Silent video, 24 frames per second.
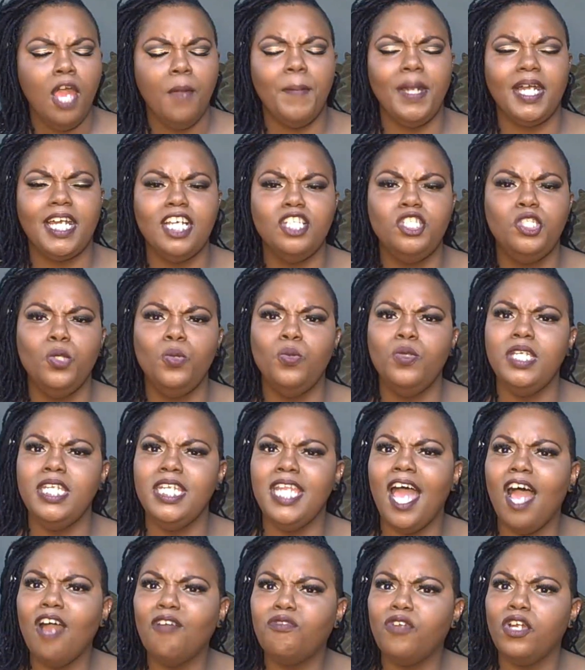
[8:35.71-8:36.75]
Because you
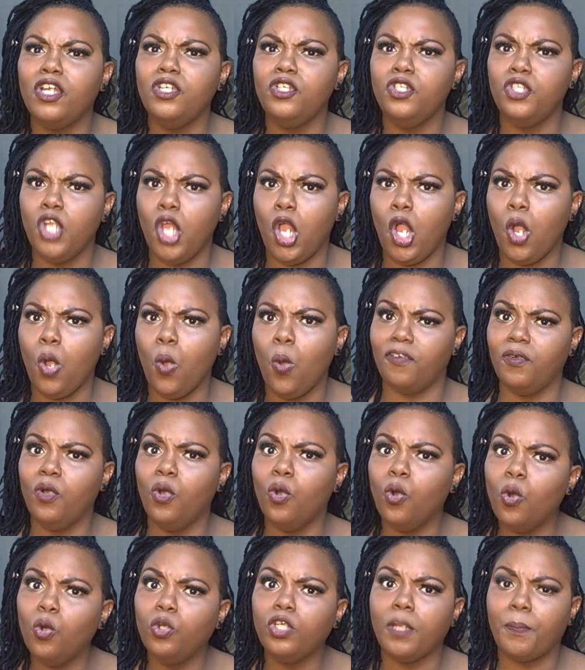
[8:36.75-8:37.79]
never know
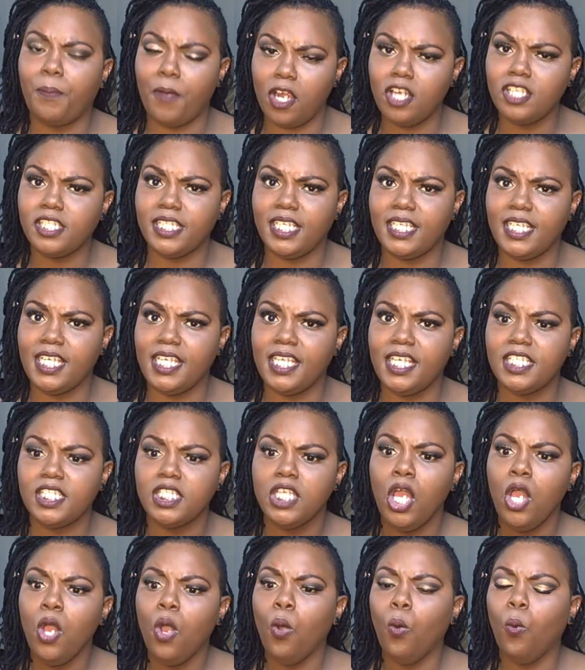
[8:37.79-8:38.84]
who the person is,